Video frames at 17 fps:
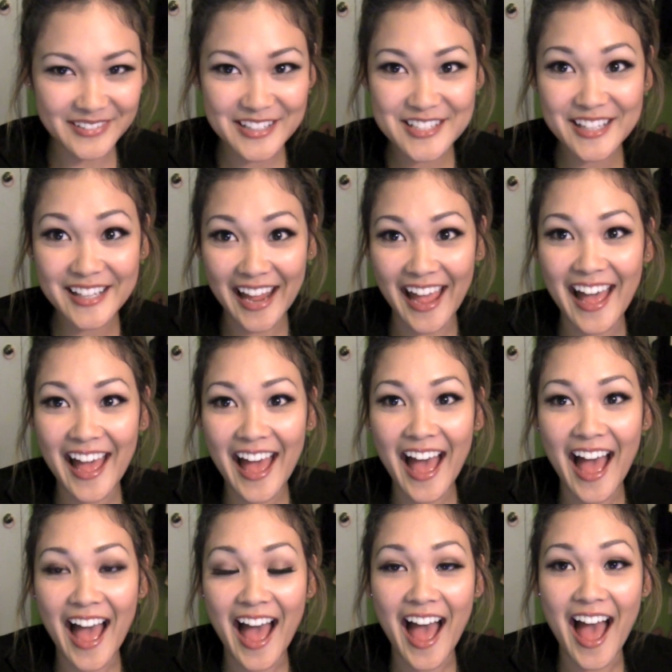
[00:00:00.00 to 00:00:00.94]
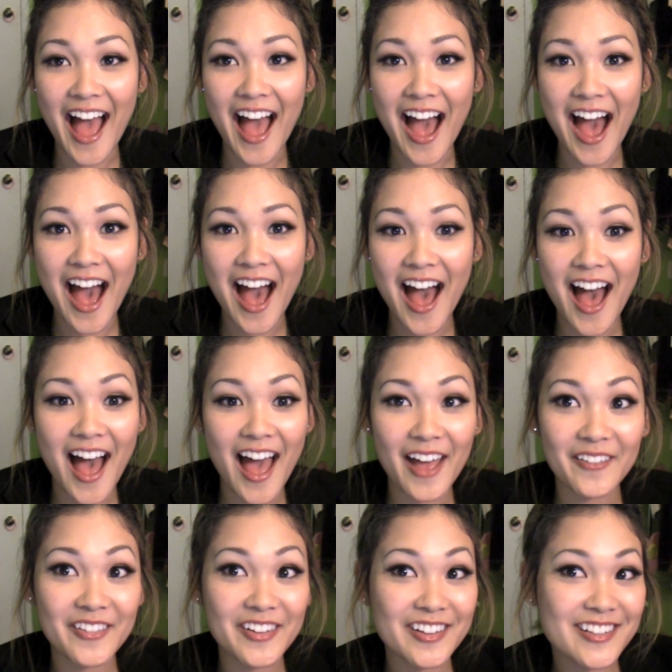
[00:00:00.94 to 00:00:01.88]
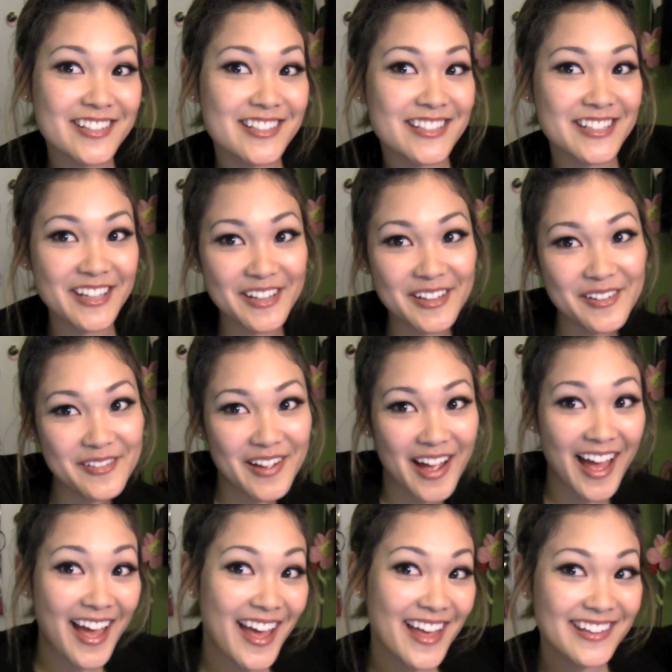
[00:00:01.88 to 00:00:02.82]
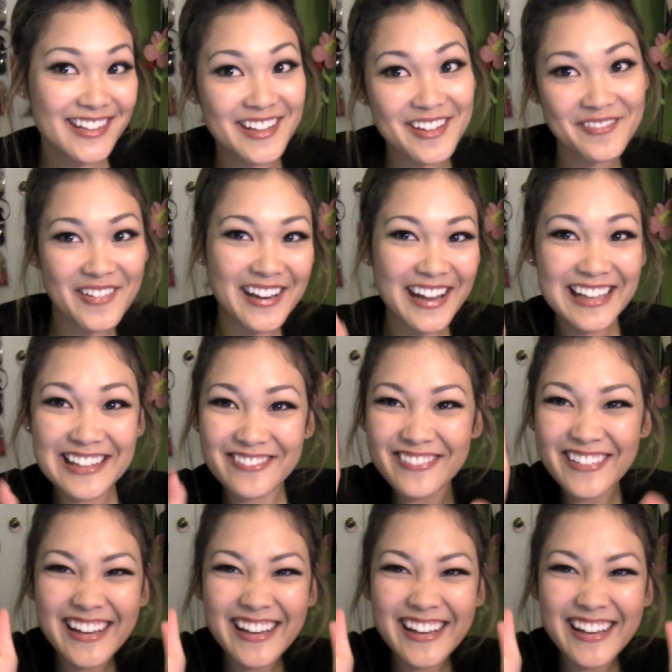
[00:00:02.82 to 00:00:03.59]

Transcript: so yeah, I will see you guys in my next